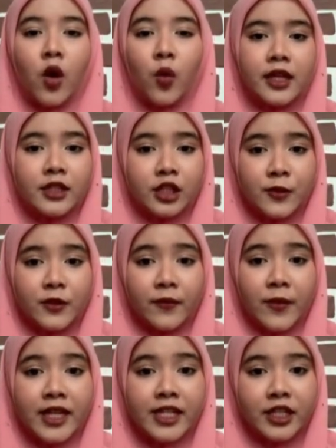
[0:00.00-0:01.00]
In terms of
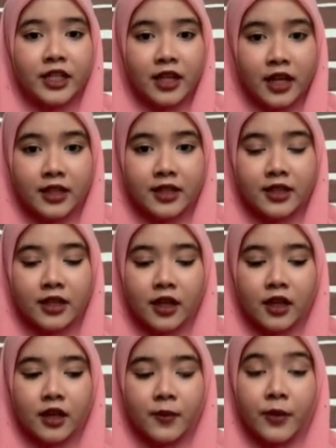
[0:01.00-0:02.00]
managing class,
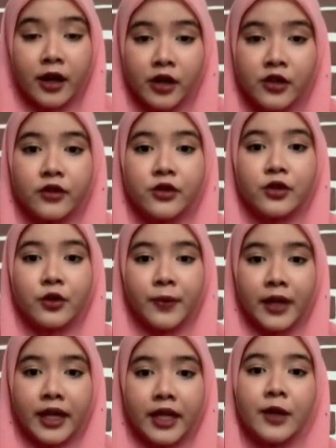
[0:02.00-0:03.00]
parents also
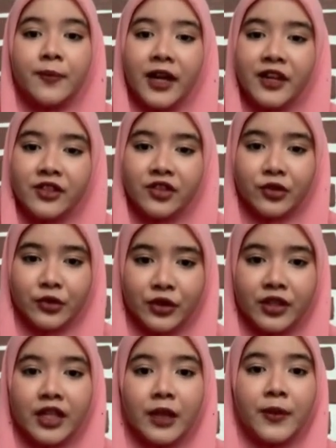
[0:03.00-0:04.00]
play a pivotal role
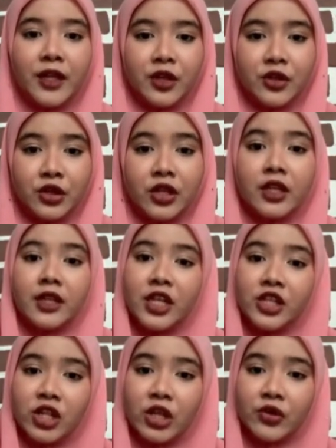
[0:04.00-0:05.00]
in making sure that their
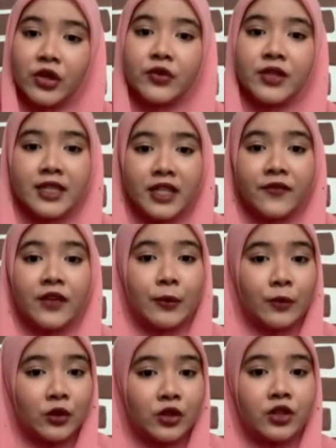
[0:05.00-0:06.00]
children receive
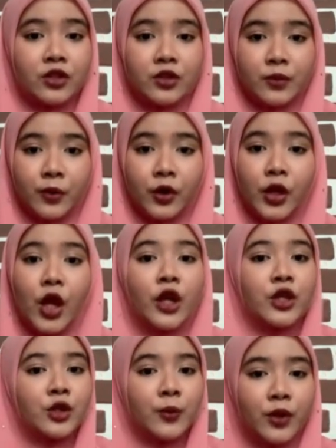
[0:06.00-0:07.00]
emotional support
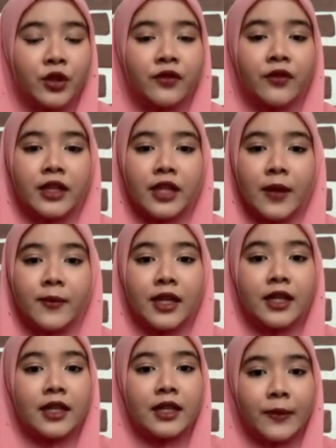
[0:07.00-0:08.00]
to motivate them in
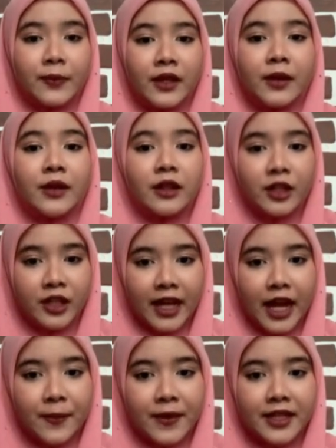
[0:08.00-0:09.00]
adapting learning
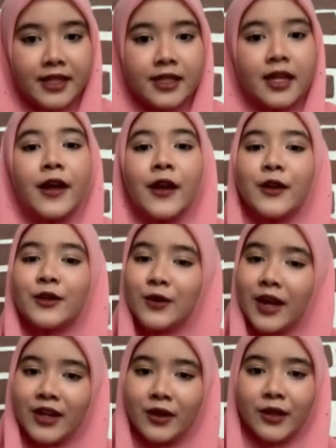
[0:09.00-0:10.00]
habits. To
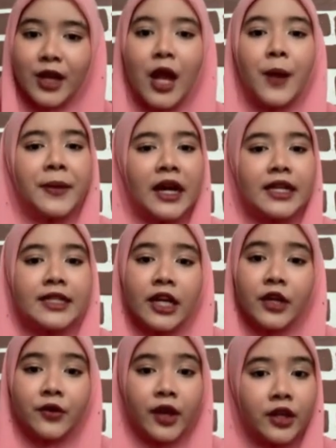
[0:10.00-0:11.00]
add on, parents can
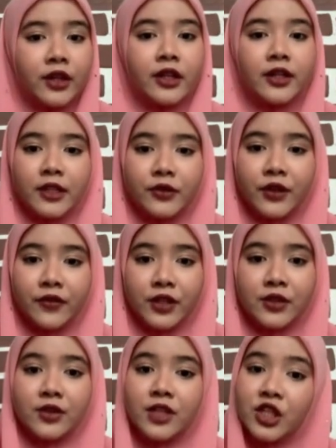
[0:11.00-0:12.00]
regularly refer
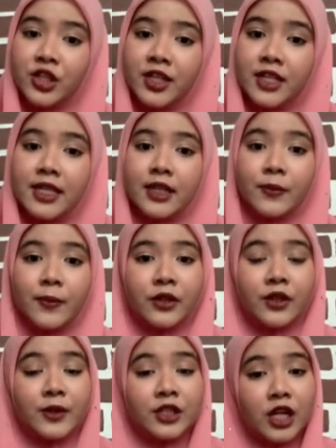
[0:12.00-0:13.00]
to teachers about their
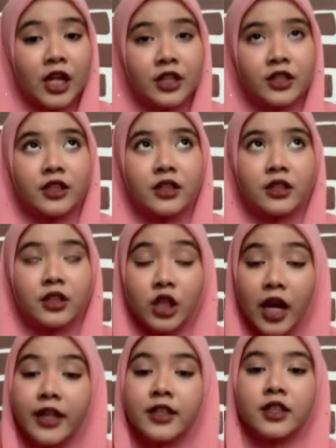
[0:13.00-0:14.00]

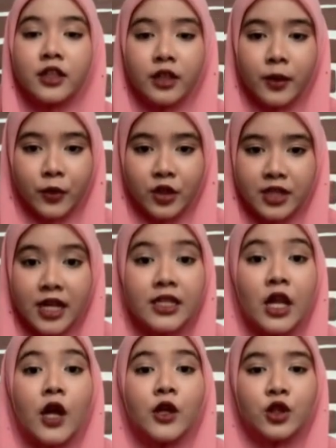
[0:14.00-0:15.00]
child's learning process
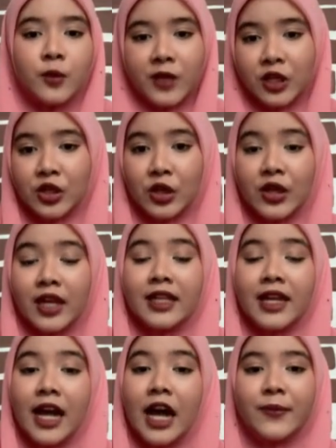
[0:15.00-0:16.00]
to make sure that they
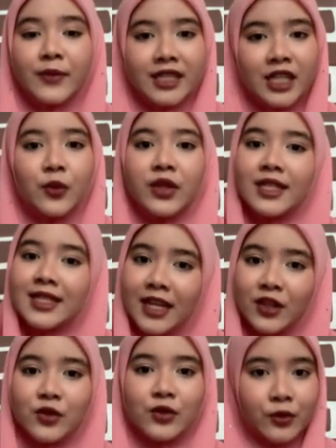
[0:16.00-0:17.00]
are updated with the
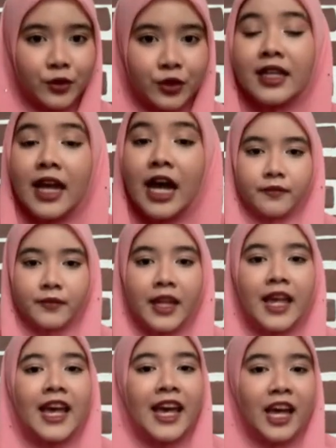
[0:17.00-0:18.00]
status quo.
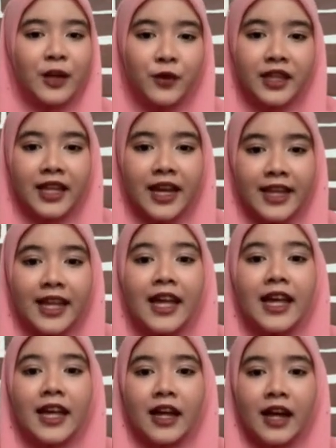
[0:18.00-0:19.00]
And with that,
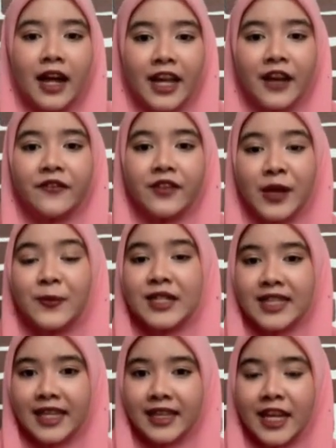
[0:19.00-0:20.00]
I have done
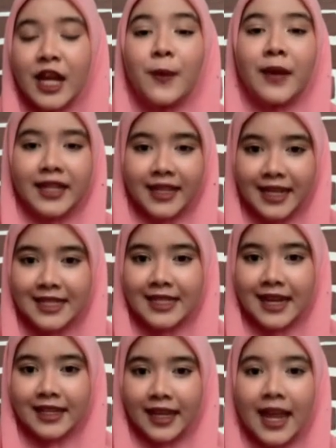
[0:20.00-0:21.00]
presenting my case
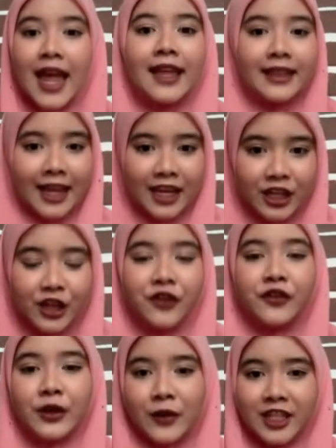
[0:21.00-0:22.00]
study. Thank you
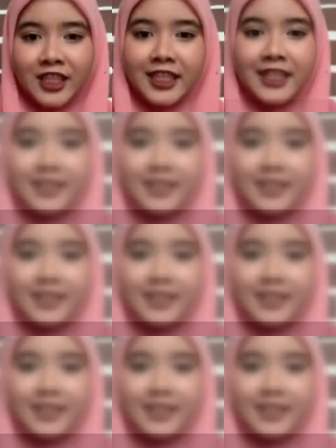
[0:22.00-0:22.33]
for watching.